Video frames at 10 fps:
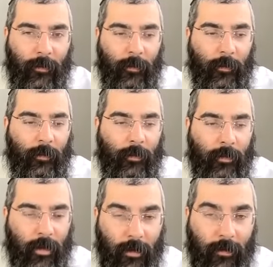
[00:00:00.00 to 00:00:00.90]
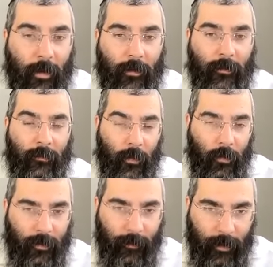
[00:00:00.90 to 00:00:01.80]
to, and this guy was
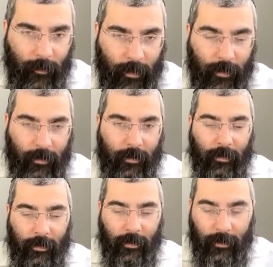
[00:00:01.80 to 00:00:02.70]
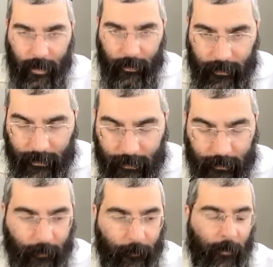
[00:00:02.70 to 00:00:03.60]
known as a big Baal Avos
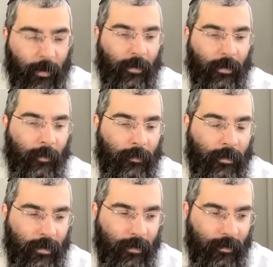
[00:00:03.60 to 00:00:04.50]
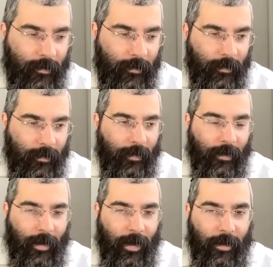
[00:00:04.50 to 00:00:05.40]
Yisrael. He comes to this
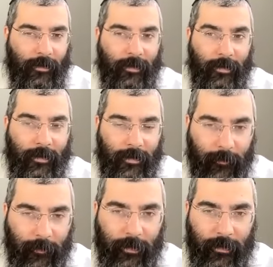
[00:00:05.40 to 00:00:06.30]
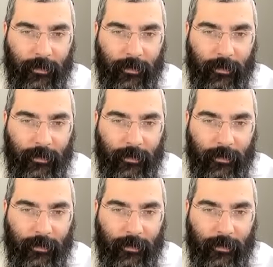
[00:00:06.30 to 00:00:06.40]
house. He sees him,